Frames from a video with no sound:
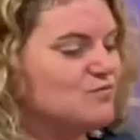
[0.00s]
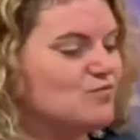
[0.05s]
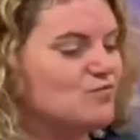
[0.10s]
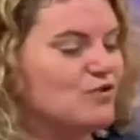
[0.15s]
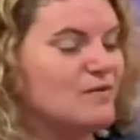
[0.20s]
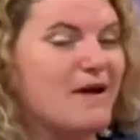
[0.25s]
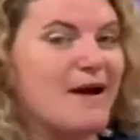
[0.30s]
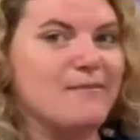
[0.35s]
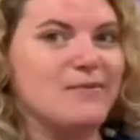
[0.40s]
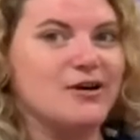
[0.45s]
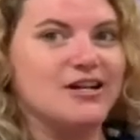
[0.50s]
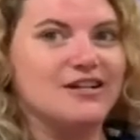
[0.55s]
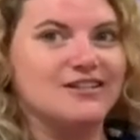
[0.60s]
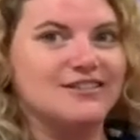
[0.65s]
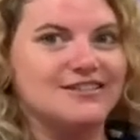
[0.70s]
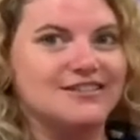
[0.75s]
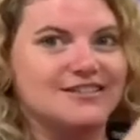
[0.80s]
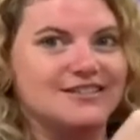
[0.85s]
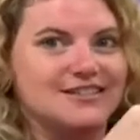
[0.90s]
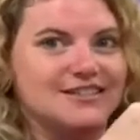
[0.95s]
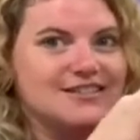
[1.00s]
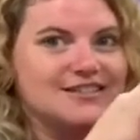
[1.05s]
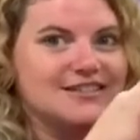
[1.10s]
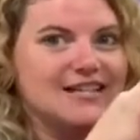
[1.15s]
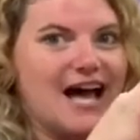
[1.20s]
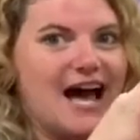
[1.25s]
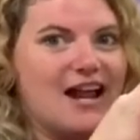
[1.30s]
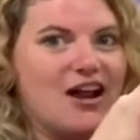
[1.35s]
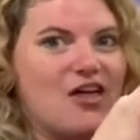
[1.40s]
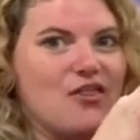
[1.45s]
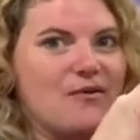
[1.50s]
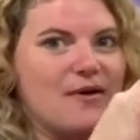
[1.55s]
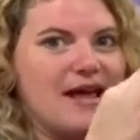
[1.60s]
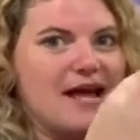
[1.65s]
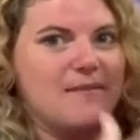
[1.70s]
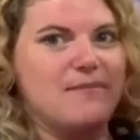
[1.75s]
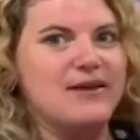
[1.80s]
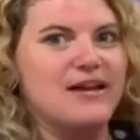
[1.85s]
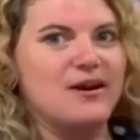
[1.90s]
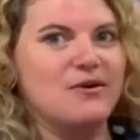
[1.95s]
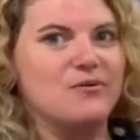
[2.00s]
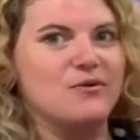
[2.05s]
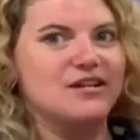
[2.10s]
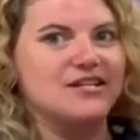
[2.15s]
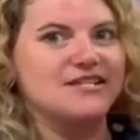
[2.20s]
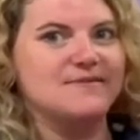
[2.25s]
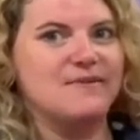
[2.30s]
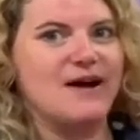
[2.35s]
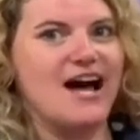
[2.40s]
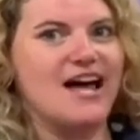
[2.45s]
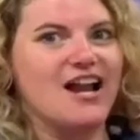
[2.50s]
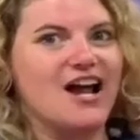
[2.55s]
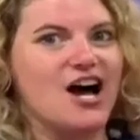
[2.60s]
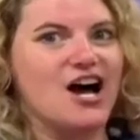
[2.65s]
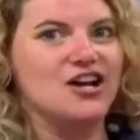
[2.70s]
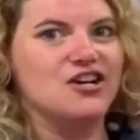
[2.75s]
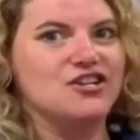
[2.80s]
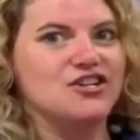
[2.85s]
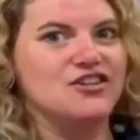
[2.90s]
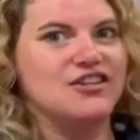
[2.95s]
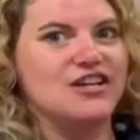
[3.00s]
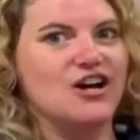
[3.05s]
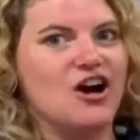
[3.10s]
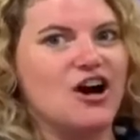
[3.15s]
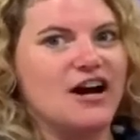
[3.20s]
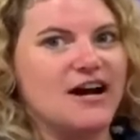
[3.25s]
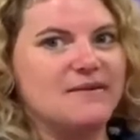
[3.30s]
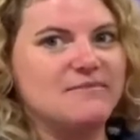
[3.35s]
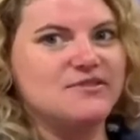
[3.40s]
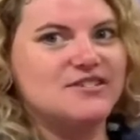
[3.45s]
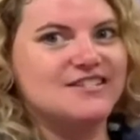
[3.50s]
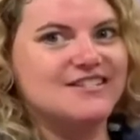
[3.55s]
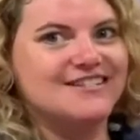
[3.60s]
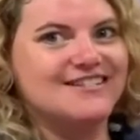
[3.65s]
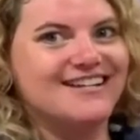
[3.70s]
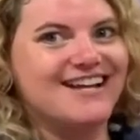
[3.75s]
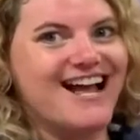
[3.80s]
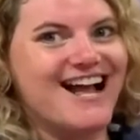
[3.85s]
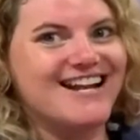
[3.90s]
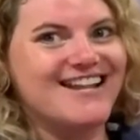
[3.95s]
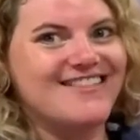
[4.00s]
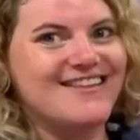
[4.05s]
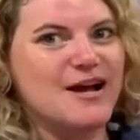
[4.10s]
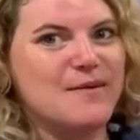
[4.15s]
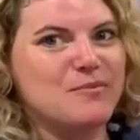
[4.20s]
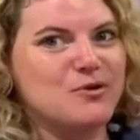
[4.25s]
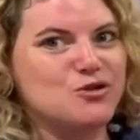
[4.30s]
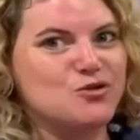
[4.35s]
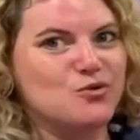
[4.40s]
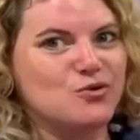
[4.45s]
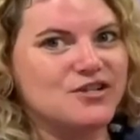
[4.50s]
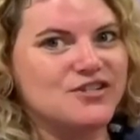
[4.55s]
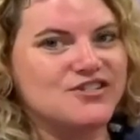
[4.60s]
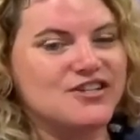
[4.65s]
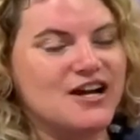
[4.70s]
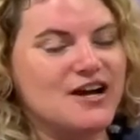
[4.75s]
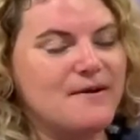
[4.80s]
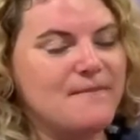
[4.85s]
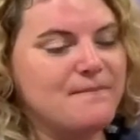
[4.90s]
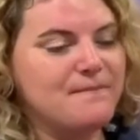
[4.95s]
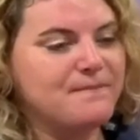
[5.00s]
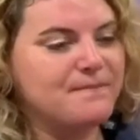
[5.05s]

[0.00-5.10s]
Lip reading: Remember, not all the way up here. We want to spot under the arms and in the upper torso.